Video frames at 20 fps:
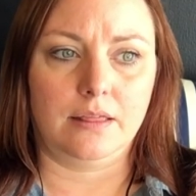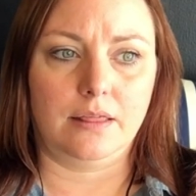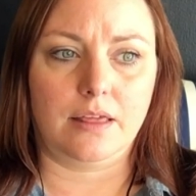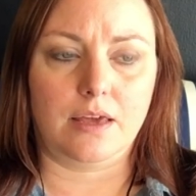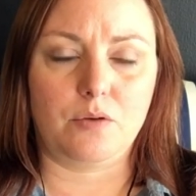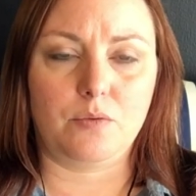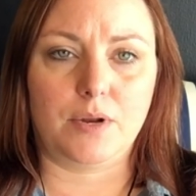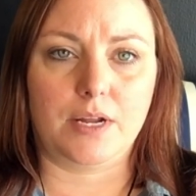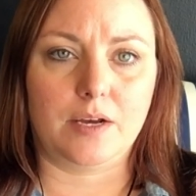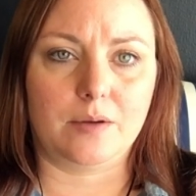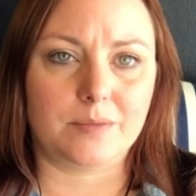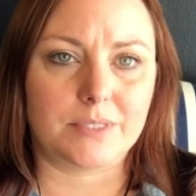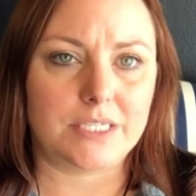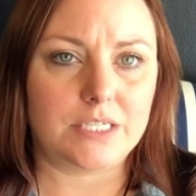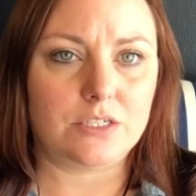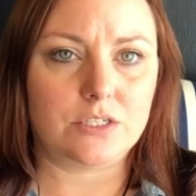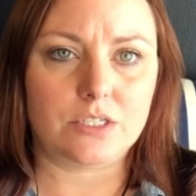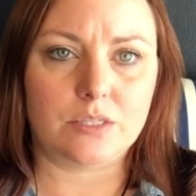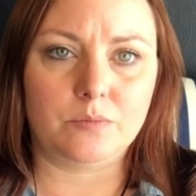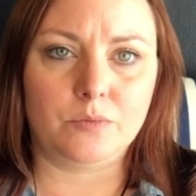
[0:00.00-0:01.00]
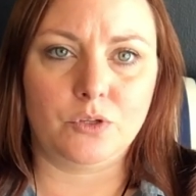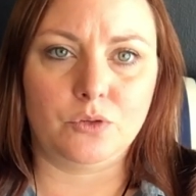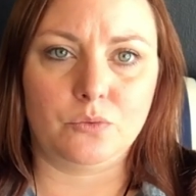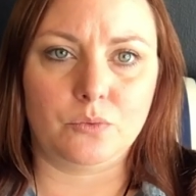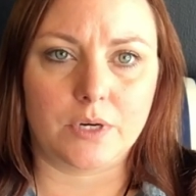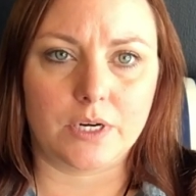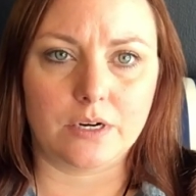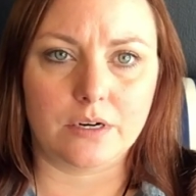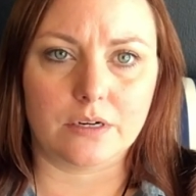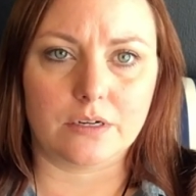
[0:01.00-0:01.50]
They would help teach them new
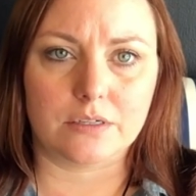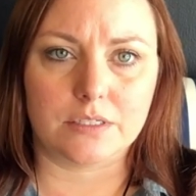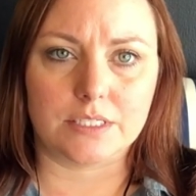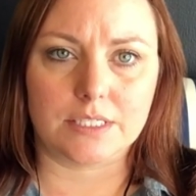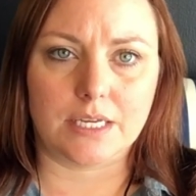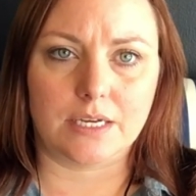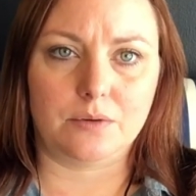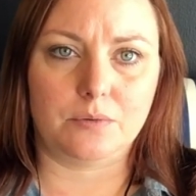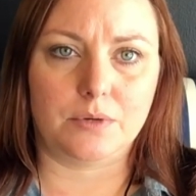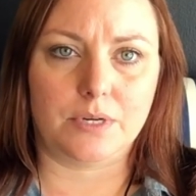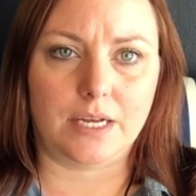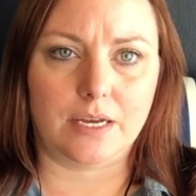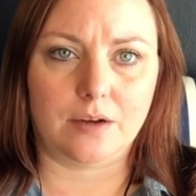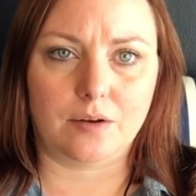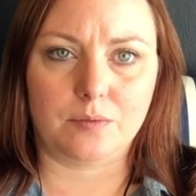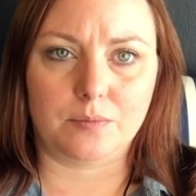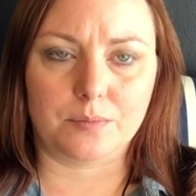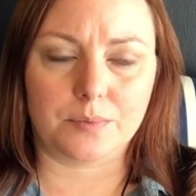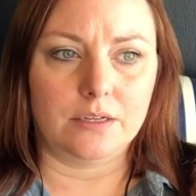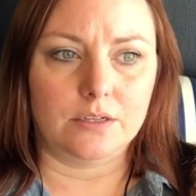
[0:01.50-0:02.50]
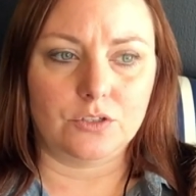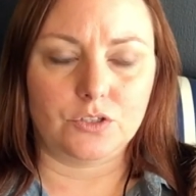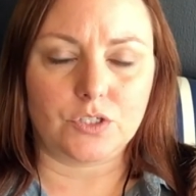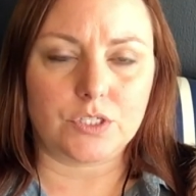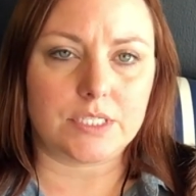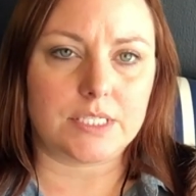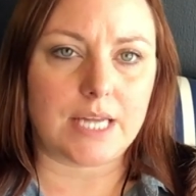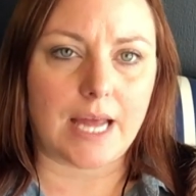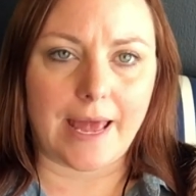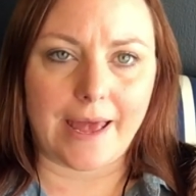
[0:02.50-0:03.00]
words. They would help
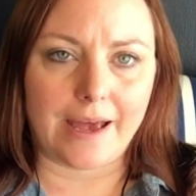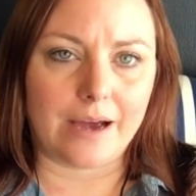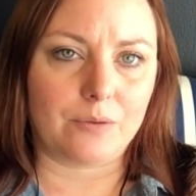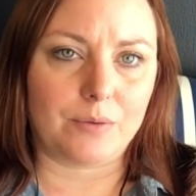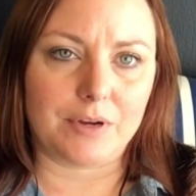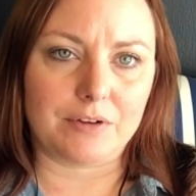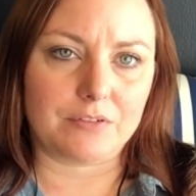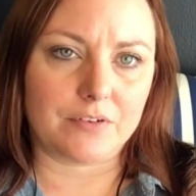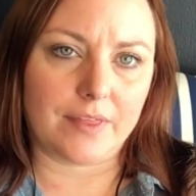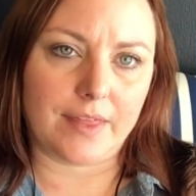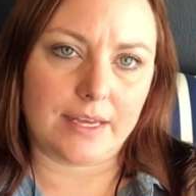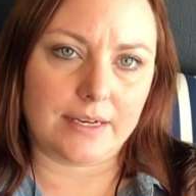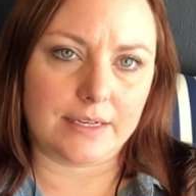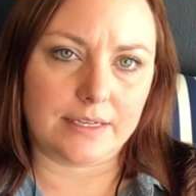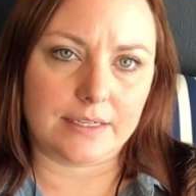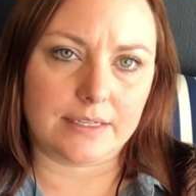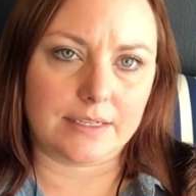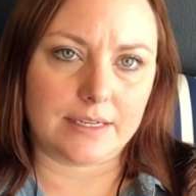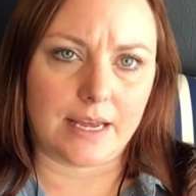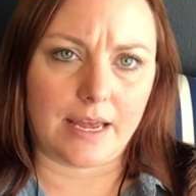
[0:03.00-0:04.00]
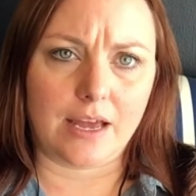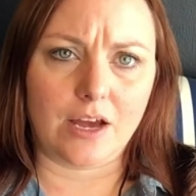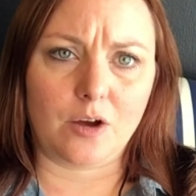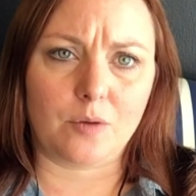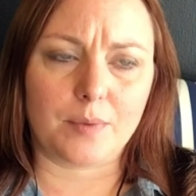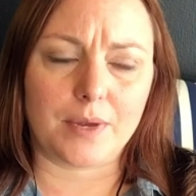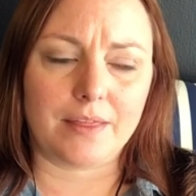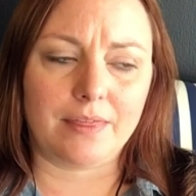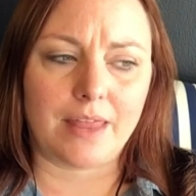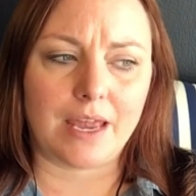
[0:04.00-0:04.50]
just however they needed to
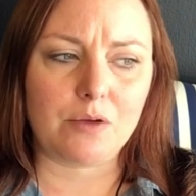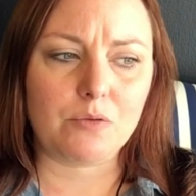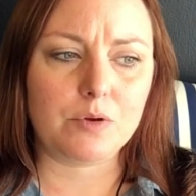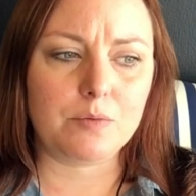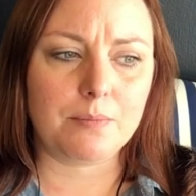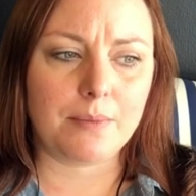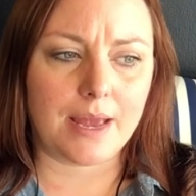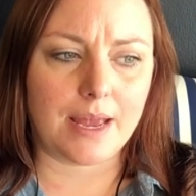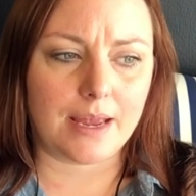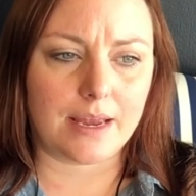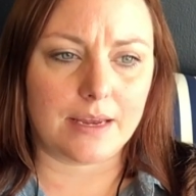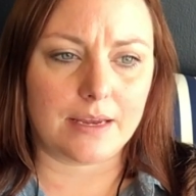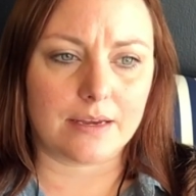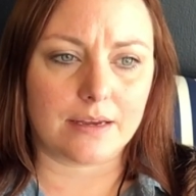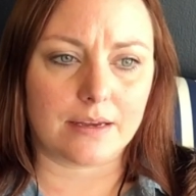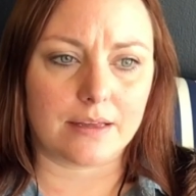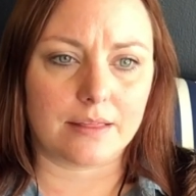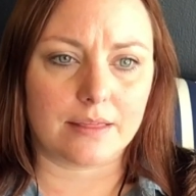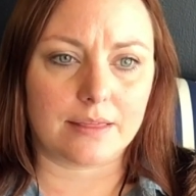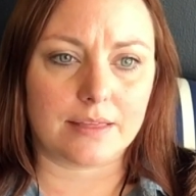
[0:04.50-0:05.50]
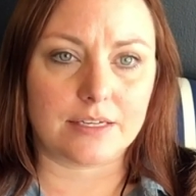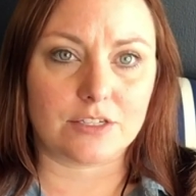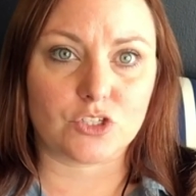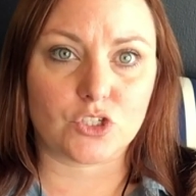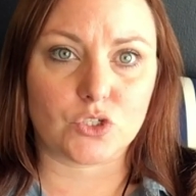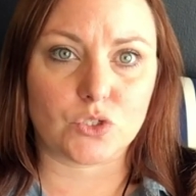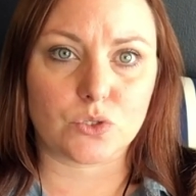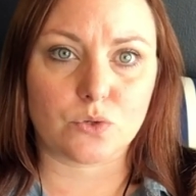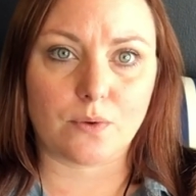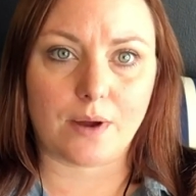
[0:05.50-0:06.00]
help. And they would make these
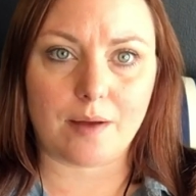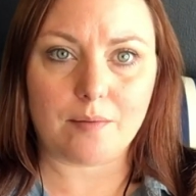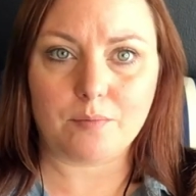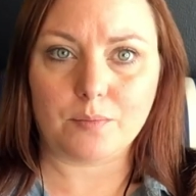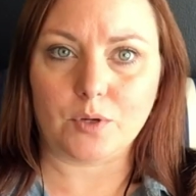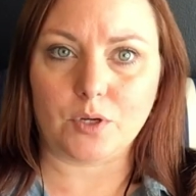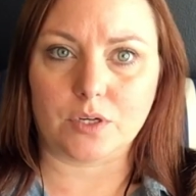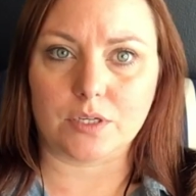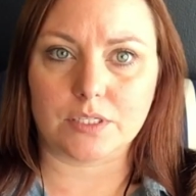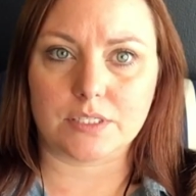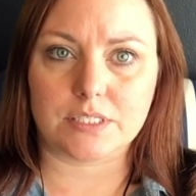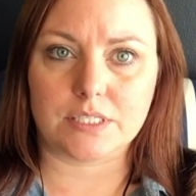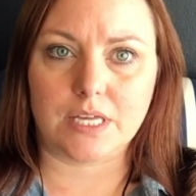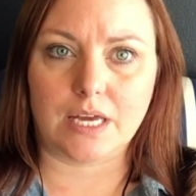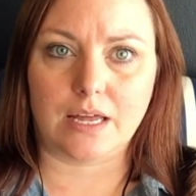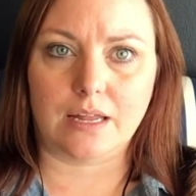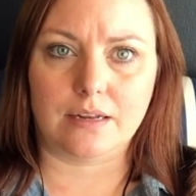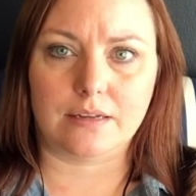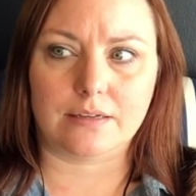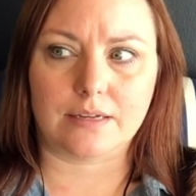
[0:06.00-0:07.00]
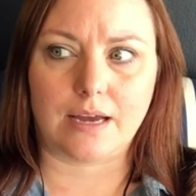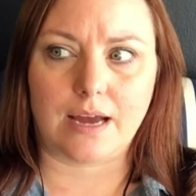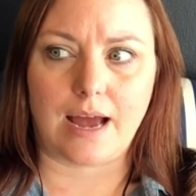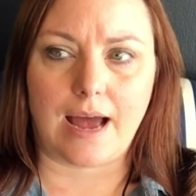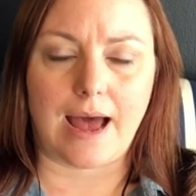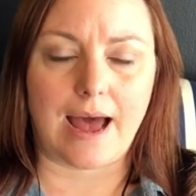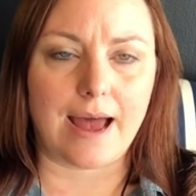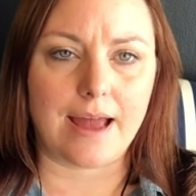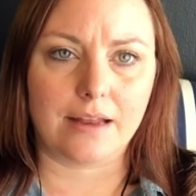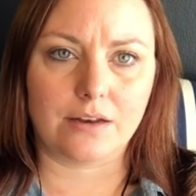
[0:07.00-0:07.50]
scrapbooks that
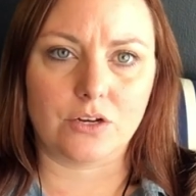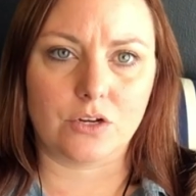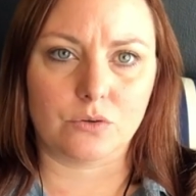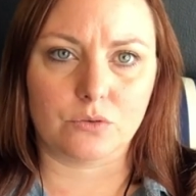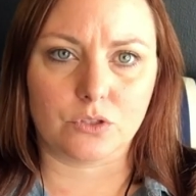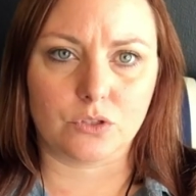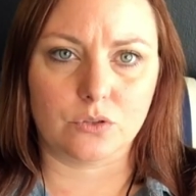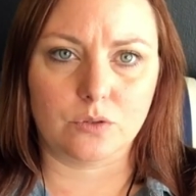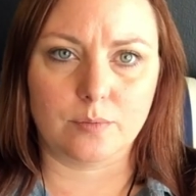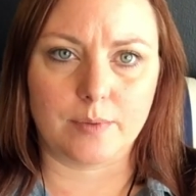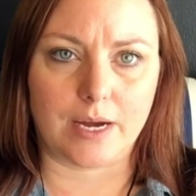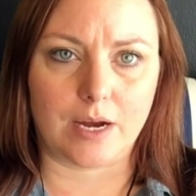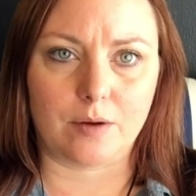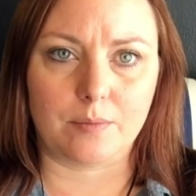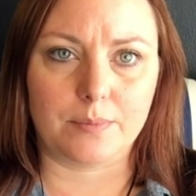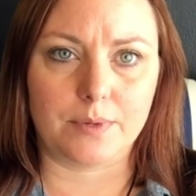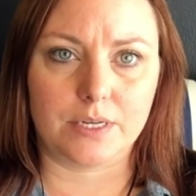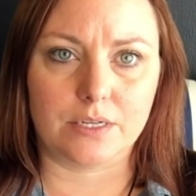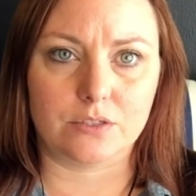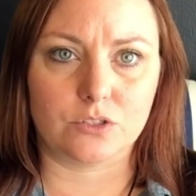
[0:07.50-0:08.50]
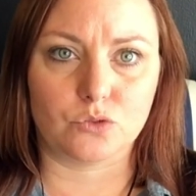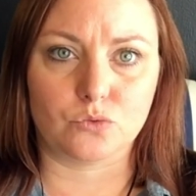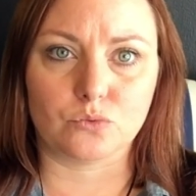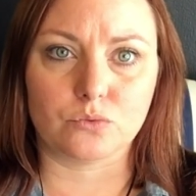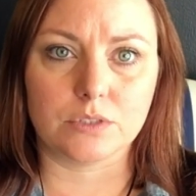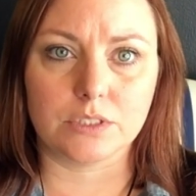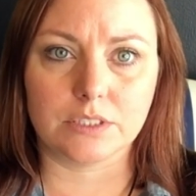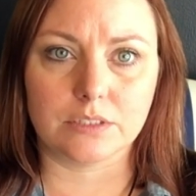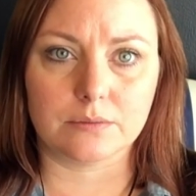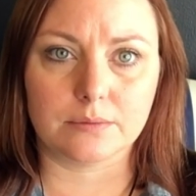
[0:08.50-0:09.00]
I had no clue about, but is
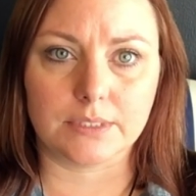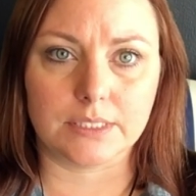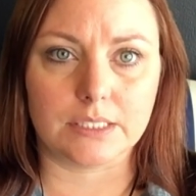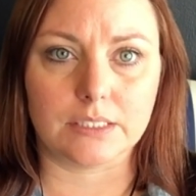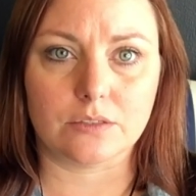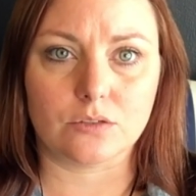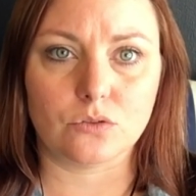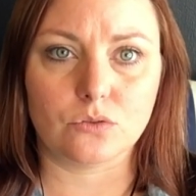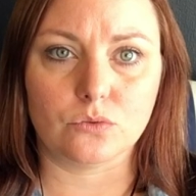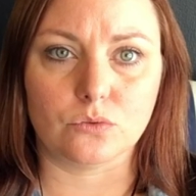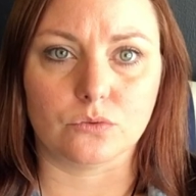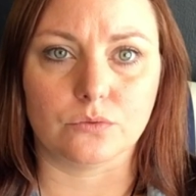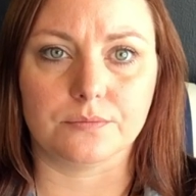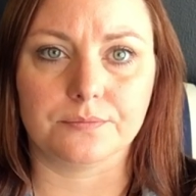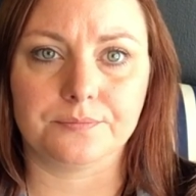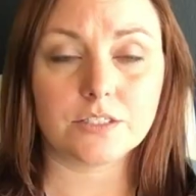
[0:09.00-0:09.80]
really, really cool.